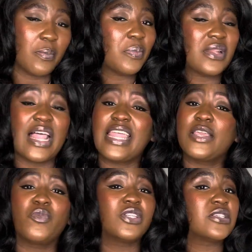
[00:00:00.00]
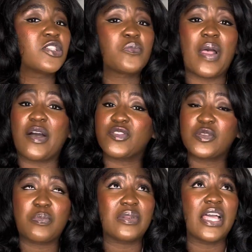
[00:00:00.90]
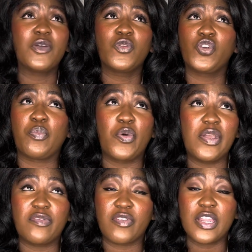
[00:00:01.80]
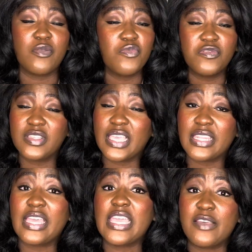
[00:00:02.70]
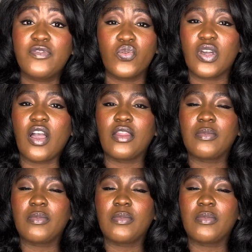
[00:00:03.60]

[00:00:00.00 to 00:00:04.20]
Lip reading: Plan it with a spouse, plan it with your boyfriend, and move together if you can.